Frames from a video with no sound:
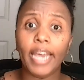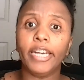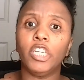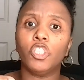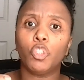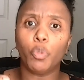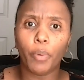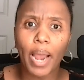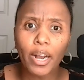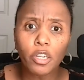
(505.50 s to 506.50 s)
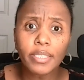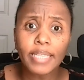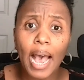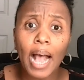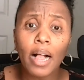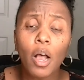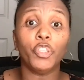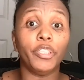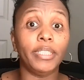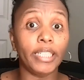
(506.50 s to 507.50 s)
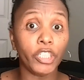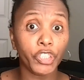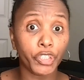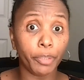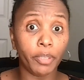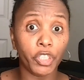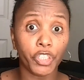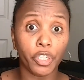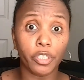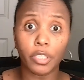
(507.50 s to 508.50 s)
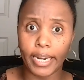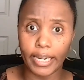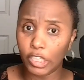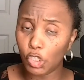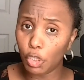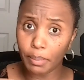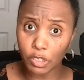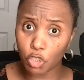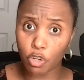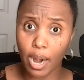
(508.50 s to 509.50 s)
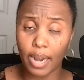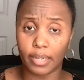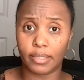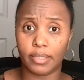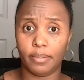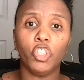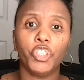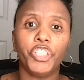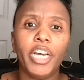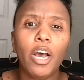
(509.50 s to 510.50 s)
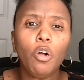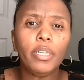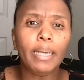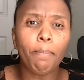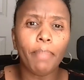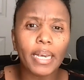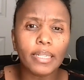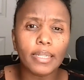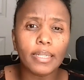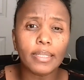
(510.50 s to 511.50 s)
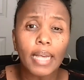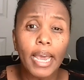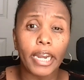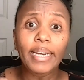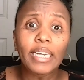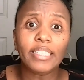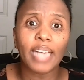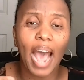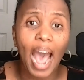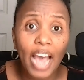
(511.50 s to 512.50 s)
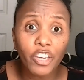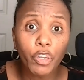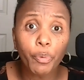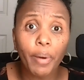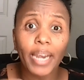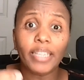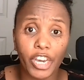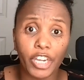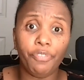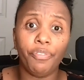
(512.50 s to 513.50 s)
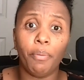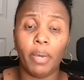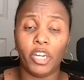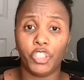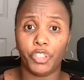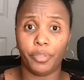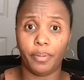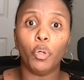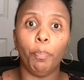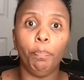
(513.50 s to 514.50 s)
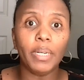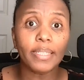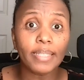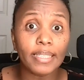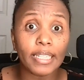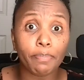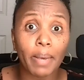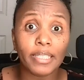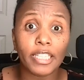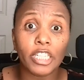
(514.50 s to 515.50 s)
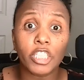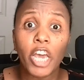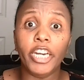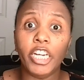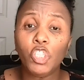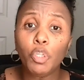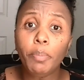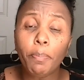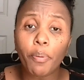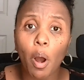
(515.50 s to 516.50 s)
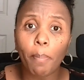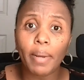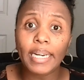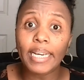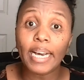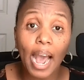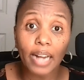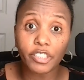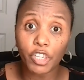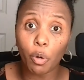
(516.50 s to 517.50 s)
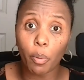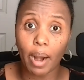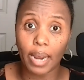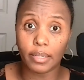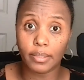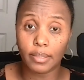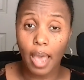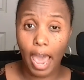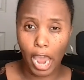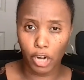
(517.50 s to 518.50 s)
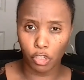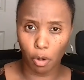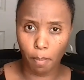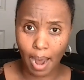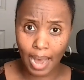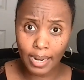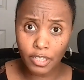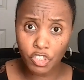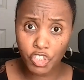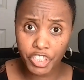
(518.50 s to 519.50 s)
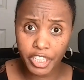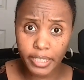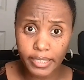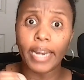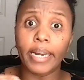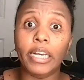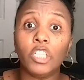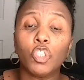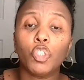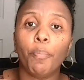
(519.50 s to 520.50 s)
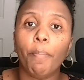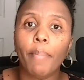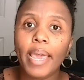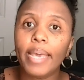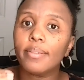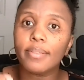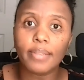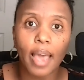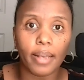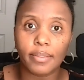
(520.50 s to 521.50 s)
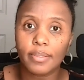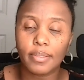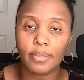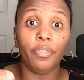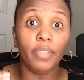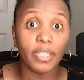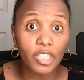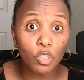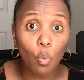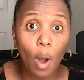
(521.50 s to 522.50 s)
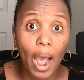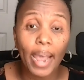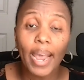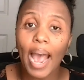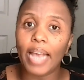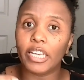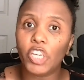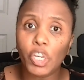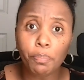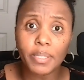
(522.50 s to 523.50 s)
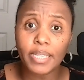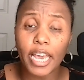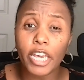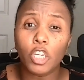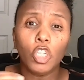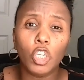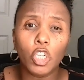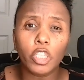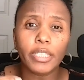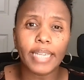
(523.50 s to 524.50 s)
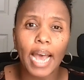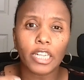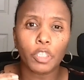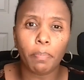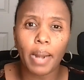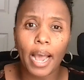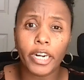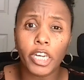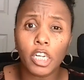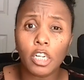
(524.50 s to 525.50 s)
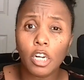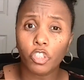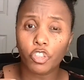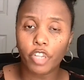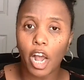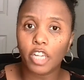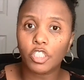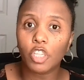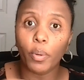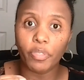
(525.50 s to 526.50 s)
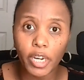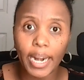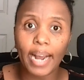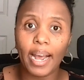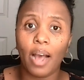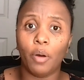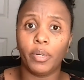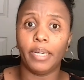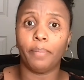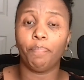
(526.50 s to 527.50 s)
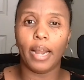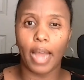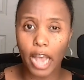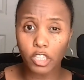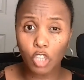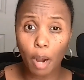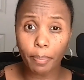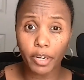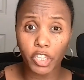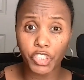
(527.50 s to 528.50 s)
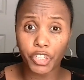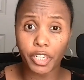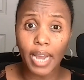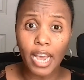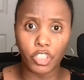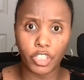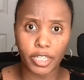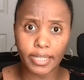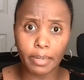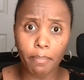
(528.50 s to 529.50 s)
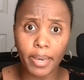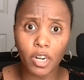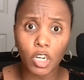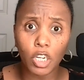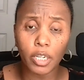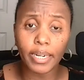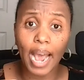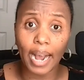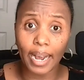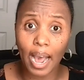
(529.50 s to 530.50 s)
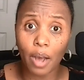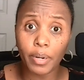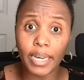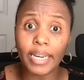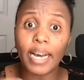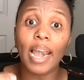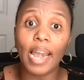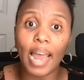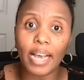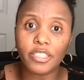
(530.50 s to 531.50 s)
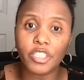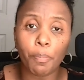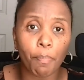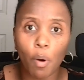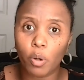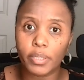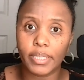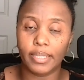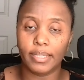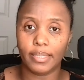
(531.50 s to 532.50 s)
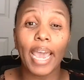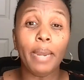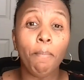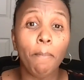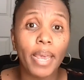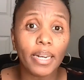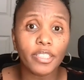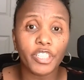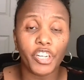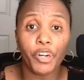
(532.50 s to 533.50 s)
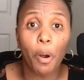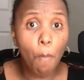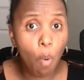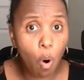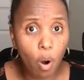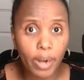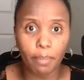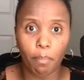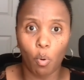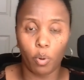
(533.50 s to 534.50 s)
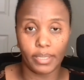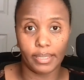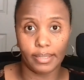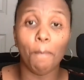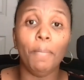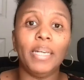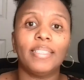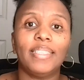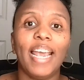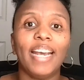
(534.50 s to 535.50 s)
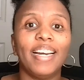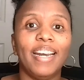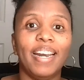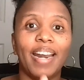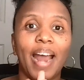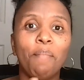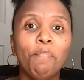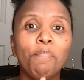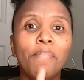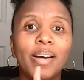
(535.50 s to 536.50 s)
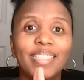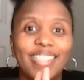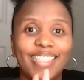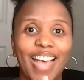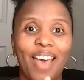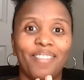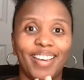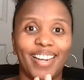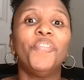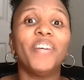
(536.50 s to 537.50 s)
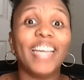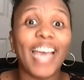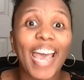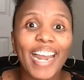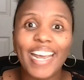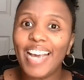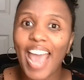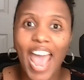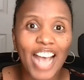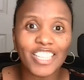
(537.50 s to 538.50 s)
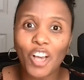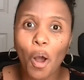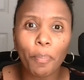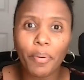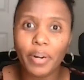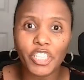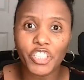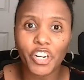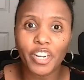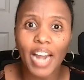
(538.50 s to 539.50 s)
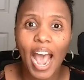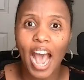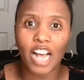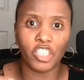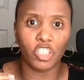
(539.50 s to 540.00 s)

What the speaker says: needs to reconcile. Your distributions need to be tracked. Your shareholder basis needs accurate information. Your business expenses need to be properly categorized, and your balance sheet needs to make sense. This is why I keep saying good tax planning starts with good accounting. An S corporation doesn't make good accounting less important. It makes it more important. Mistake number 7, forgetting S corporation has